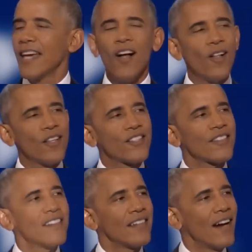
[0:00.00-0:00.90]

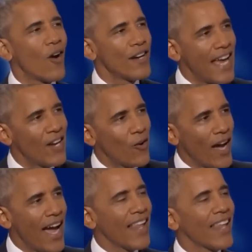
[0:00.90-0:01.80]
tells our
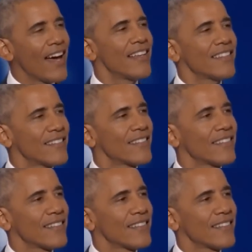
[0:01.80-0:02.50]
NATO allies